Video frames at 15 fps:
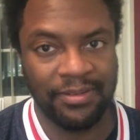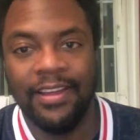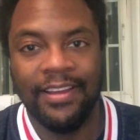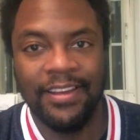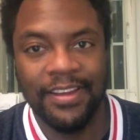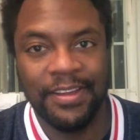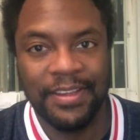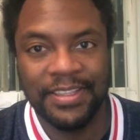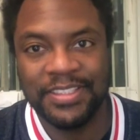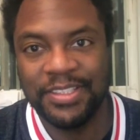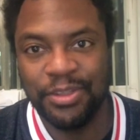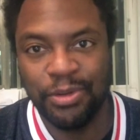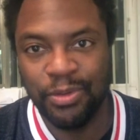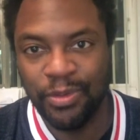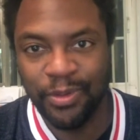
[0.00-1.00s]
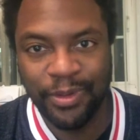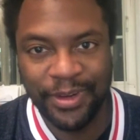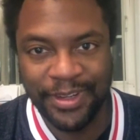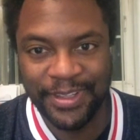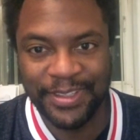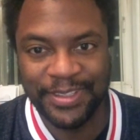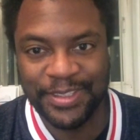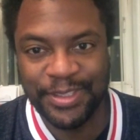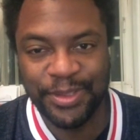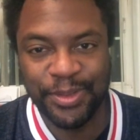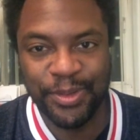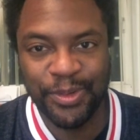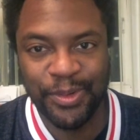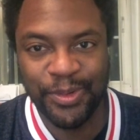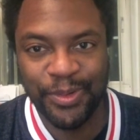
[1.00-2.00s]
And that's a little worrying
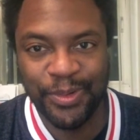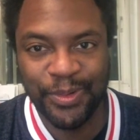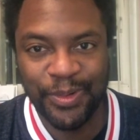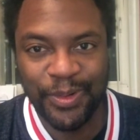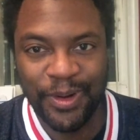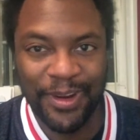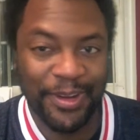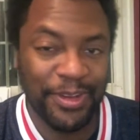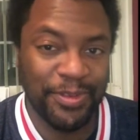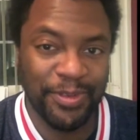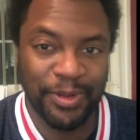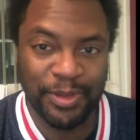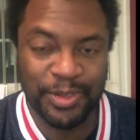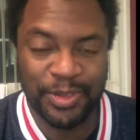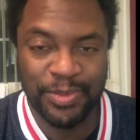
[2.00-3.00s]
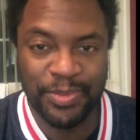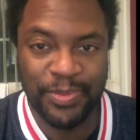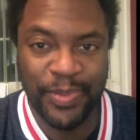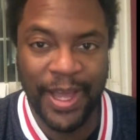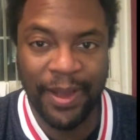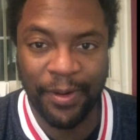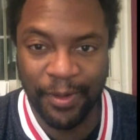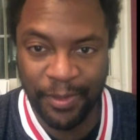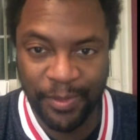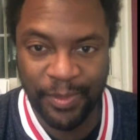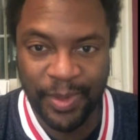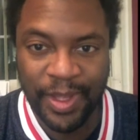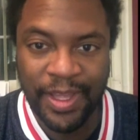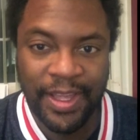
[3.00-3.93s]
to all you folks at home.